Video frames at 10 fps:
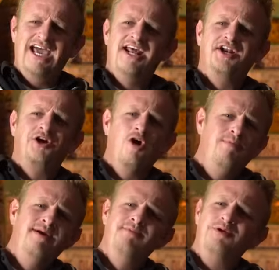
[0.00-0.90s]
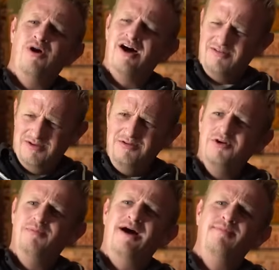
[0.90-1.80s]
I hadn't had a car payment in a while. I'm
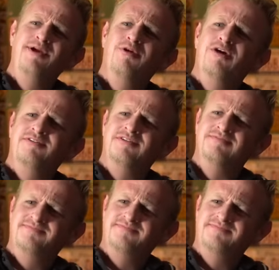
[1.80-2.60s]
gonna go buy me a Rover.